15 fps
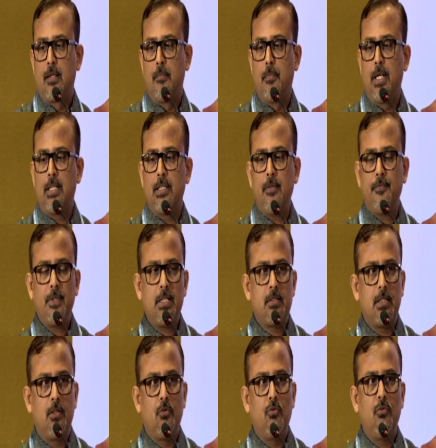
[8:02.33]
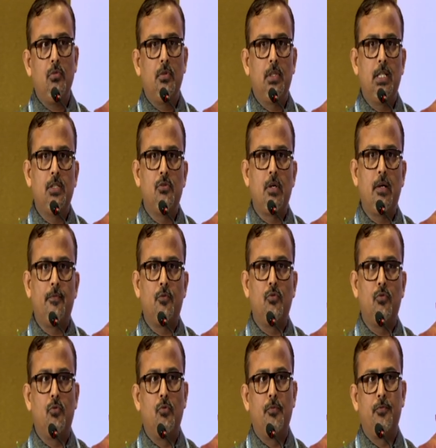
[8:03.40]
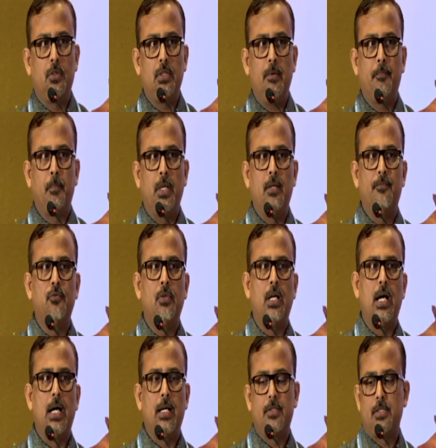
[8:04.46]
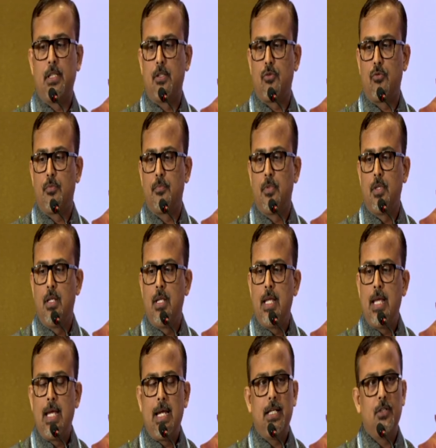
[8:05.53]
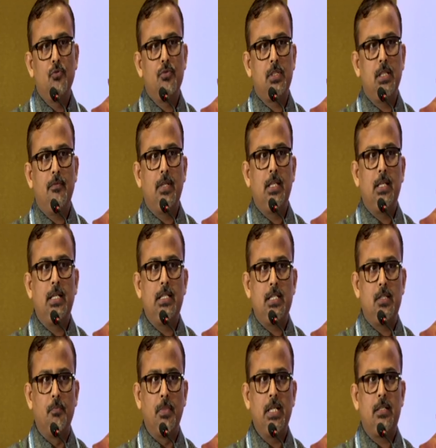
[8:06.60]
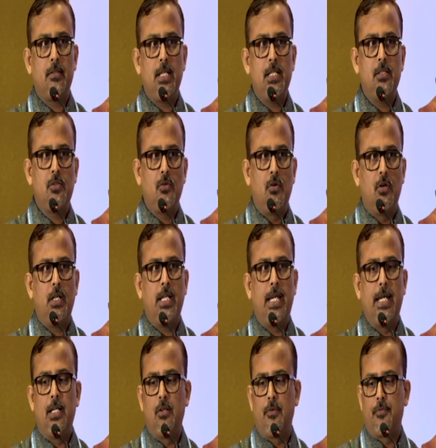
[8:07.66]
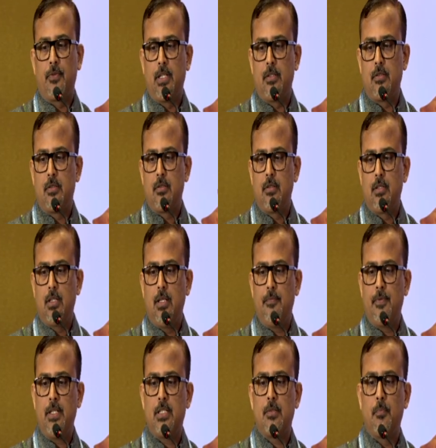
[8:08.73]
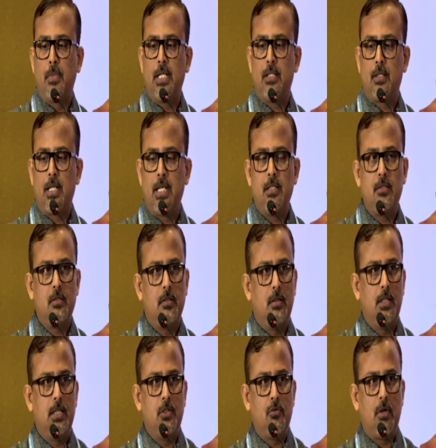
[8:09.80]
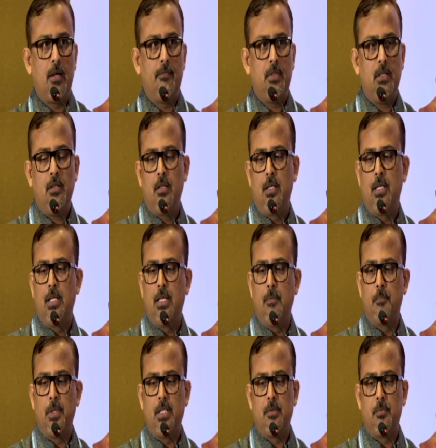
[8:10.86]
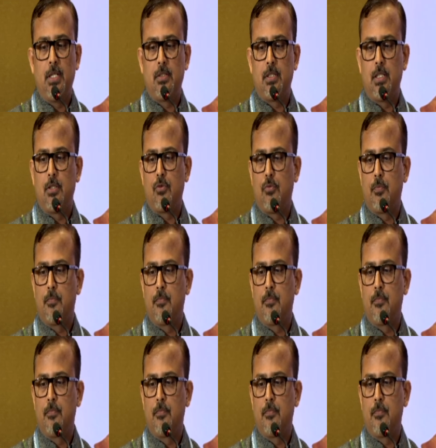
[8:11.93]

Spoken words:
But if it's a no, then you have to go for the painful arc syndrome. And you see whether it is mid-range or end of range. If it's mid-range, then you have the impingement syndrome.